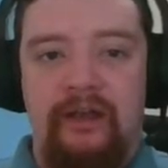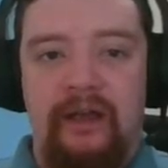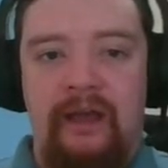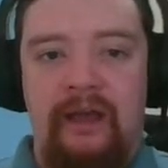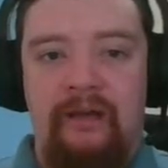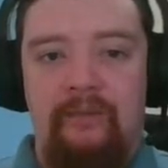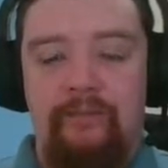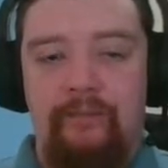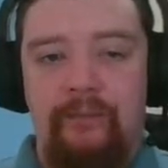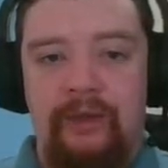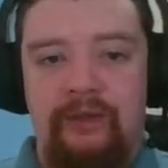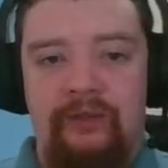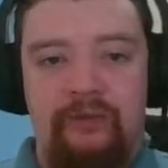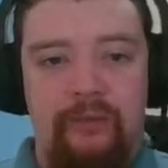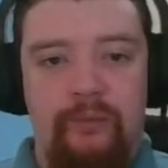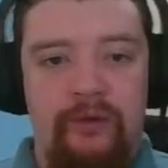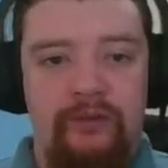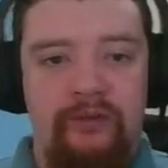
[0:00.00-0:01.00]

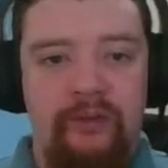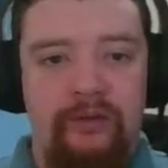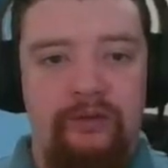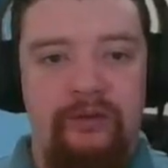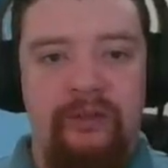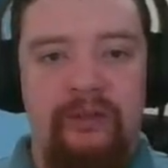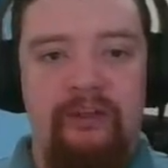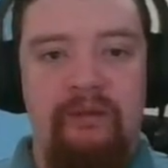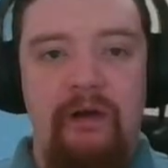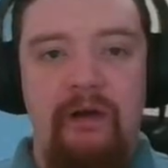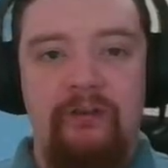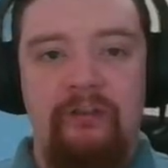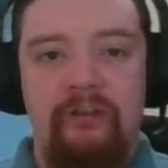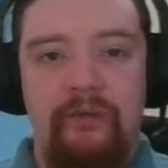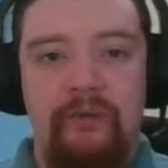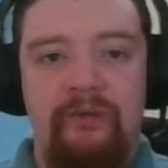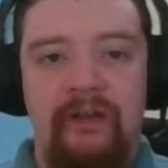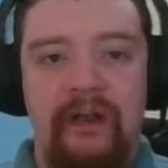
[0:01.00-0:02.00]
It's worth noting there are
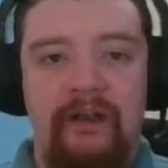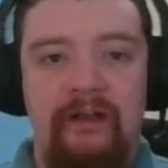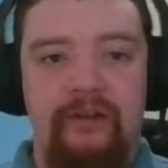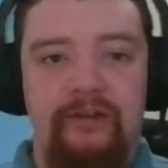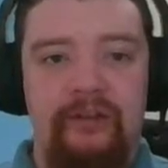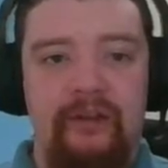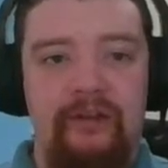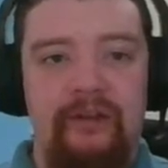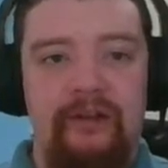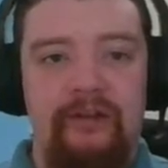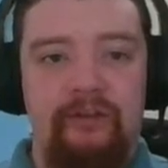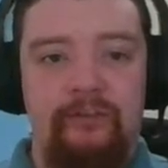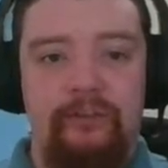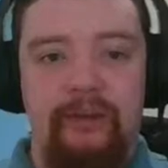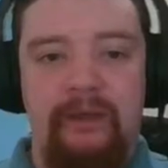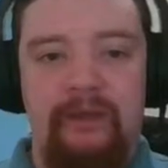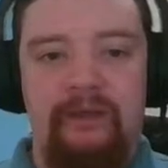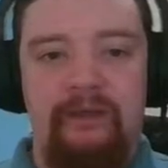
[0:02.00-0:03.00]
two attackers on this
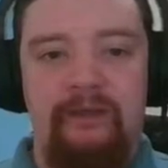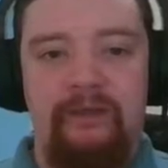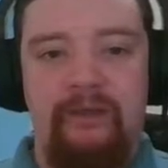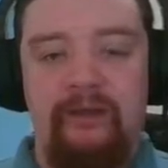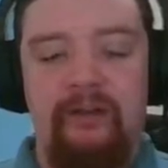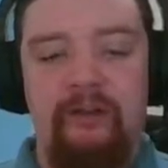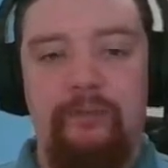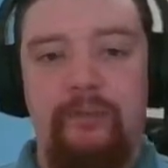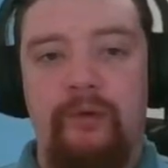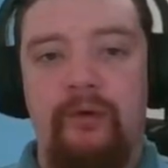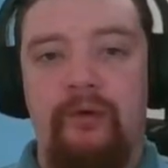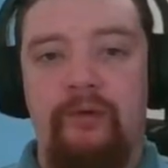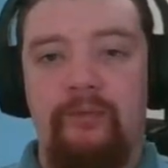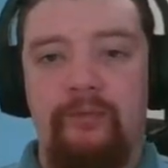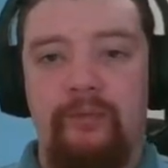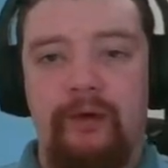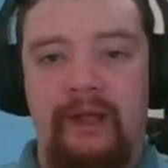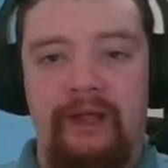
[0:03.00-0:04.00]
piece, on this
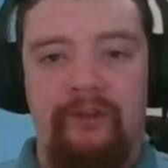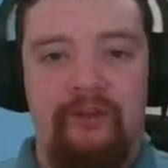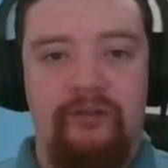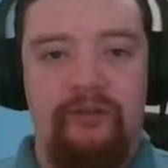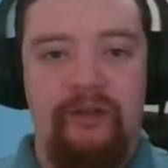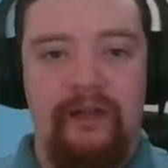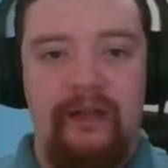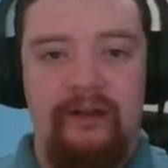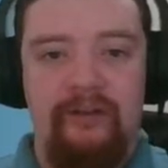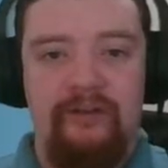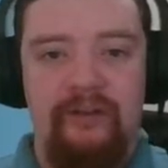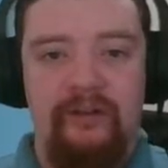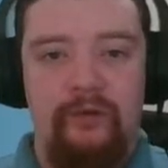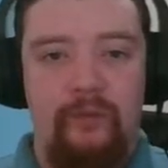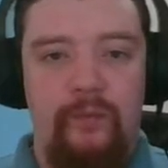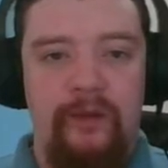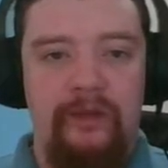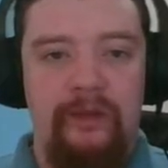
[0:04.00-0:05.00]
pawn, but it doesn't
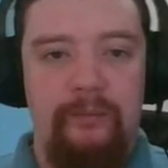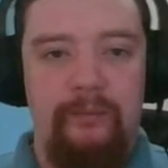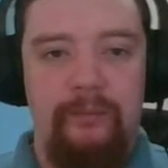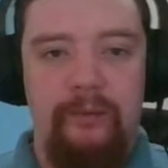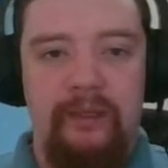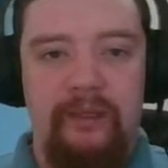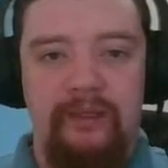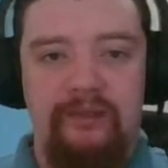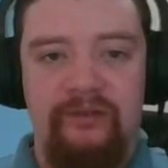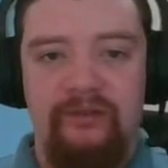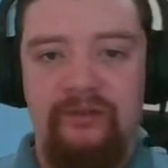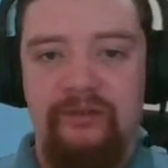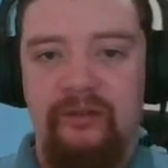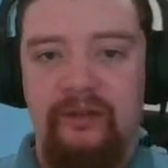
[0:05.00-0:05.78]
actually win a piece.